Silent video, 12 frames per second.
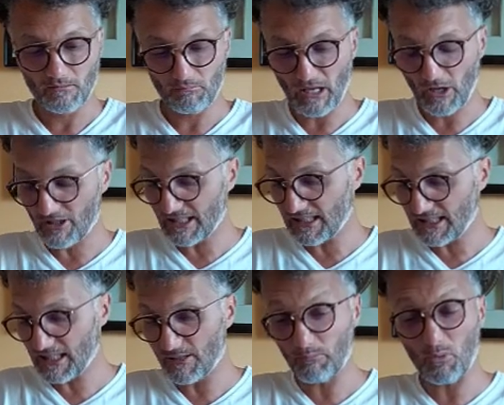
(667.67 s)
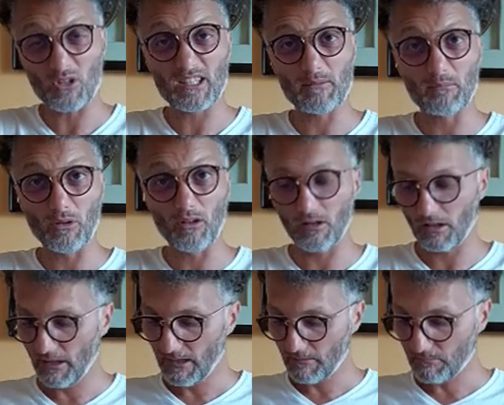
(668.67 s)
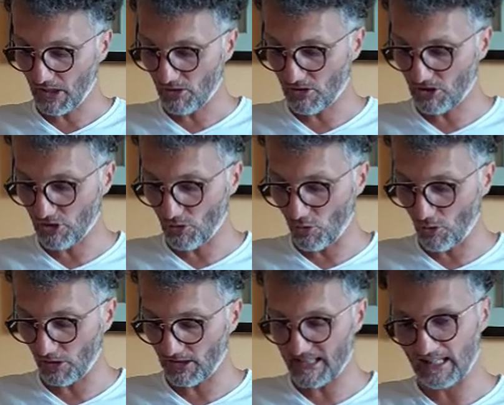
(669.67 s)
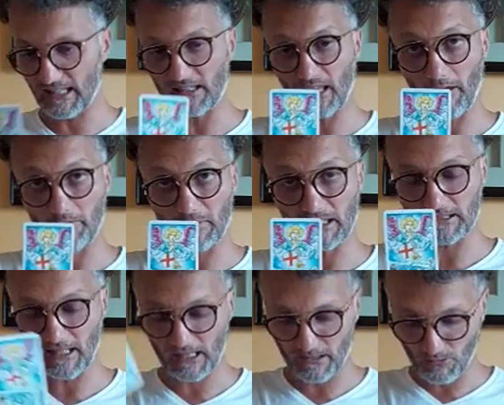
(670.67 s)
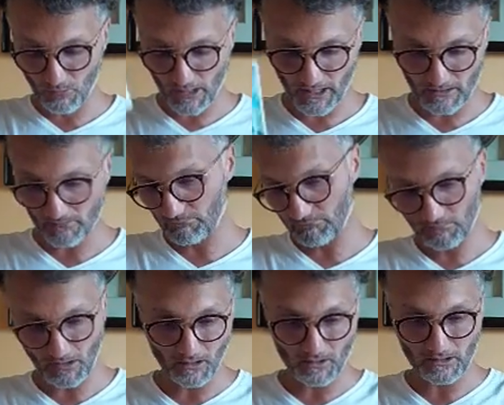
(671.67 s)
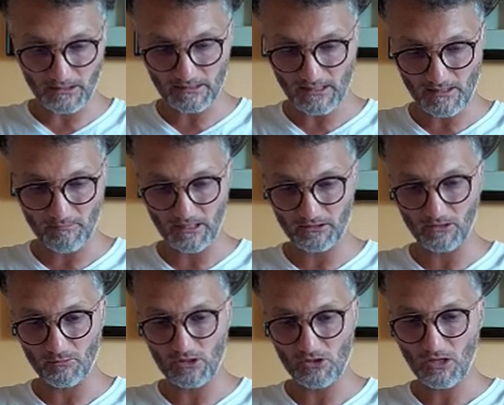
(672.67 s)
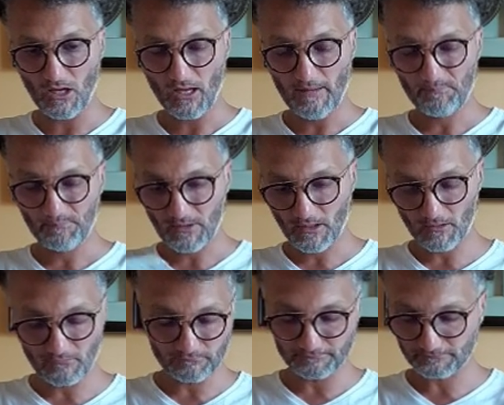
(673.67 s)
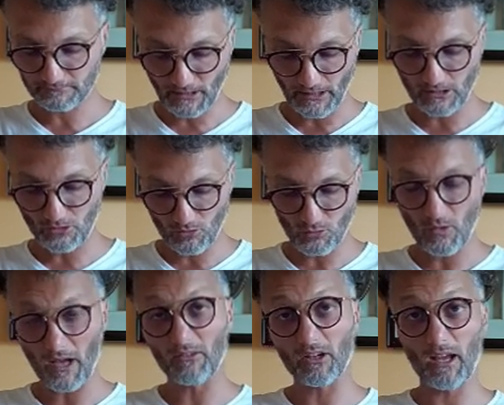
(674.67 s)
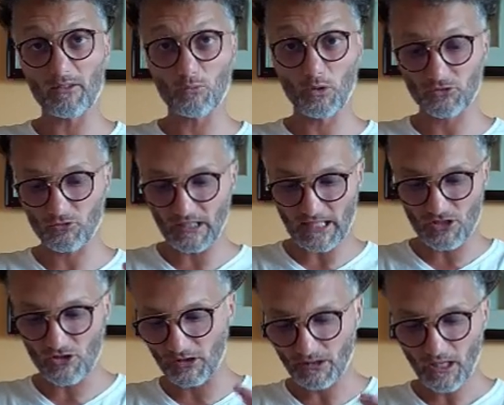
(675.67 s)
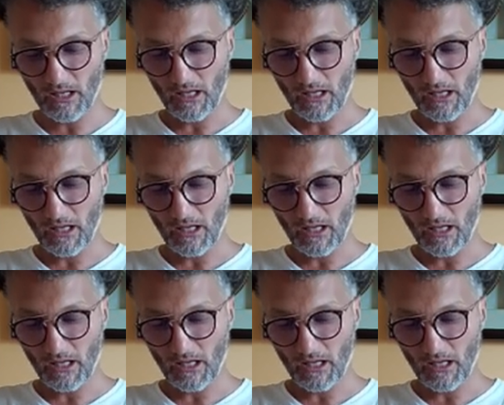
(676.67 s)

because it is possible, because your sin have been taken away. It doesn't matter which, like, you know, whoever has one religion,